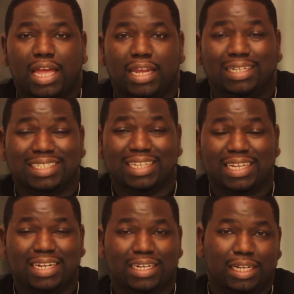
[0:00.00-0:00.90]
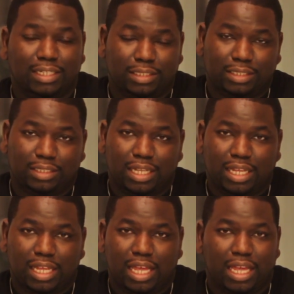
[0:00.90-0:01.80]
and it's leading us
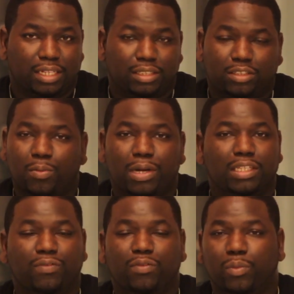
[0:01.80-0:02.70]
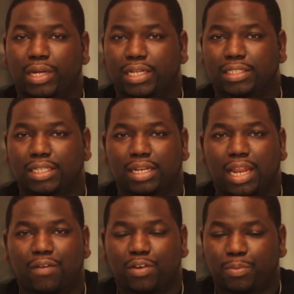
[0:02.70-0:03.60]
in so many different ways. And
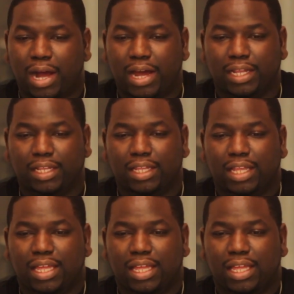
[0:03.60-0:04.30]
everybody